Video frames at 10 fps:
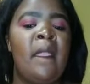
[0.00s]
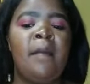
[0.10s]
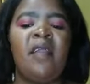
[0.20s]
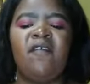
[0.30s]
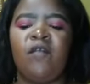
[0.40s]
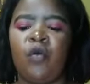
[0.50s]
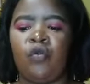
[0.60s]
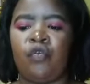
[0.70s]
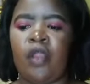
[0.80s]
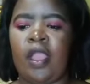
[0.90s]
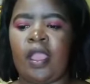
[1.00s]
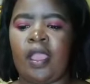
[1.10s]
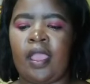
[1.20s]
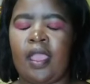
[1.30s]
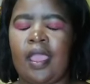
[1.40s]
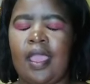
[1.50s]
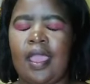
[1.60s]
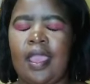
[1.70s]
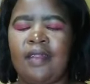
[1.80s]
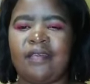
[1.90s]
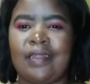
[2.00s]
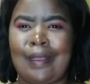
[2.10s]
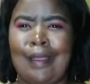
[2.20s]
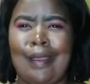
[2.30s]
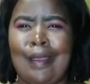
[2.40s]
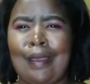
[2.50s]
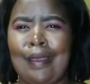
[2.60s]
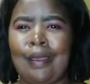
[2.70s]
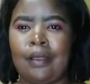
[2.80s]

my phone rang, and I was like, ugh.